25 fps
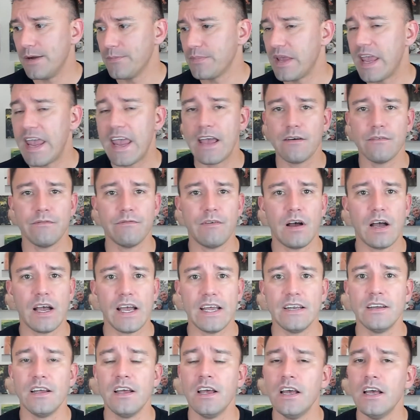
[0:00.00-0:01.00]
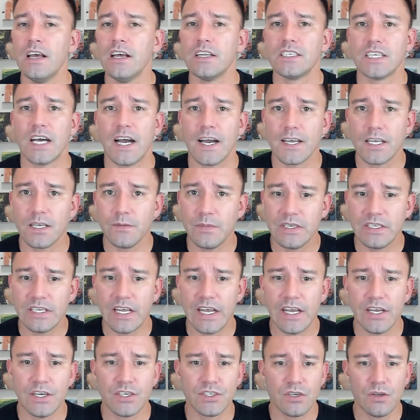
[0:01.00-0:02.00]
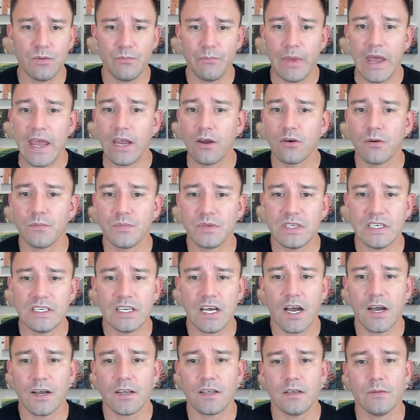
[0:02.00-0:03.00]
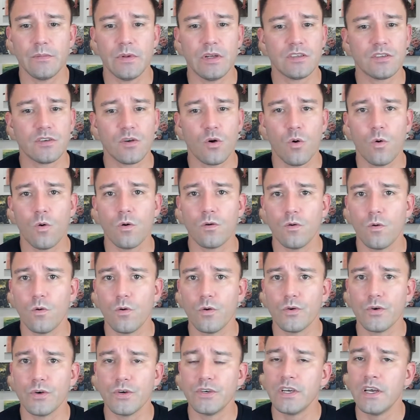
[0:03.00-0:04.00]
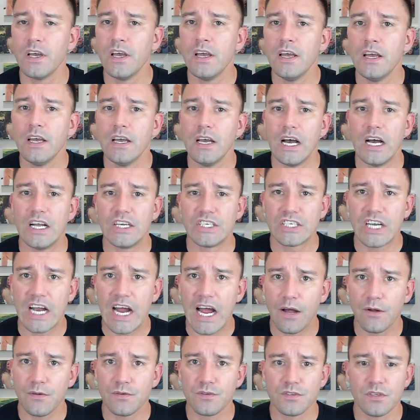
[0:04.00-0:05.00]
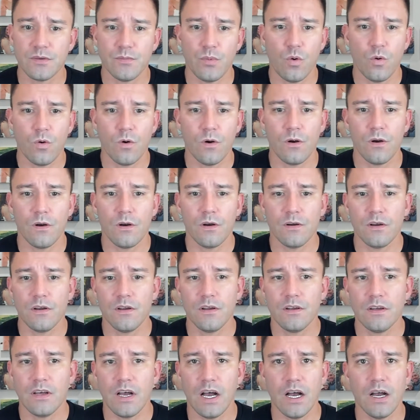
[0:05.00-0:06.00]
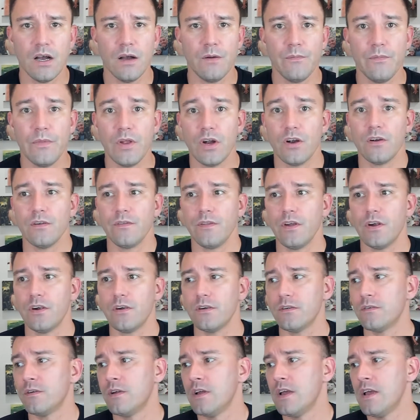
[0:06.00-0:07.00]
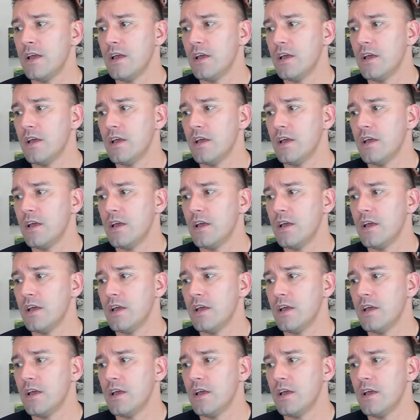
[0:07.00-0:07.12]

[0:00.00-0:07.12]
can't find documentation, bankruptcy documents, court ordered child support. They're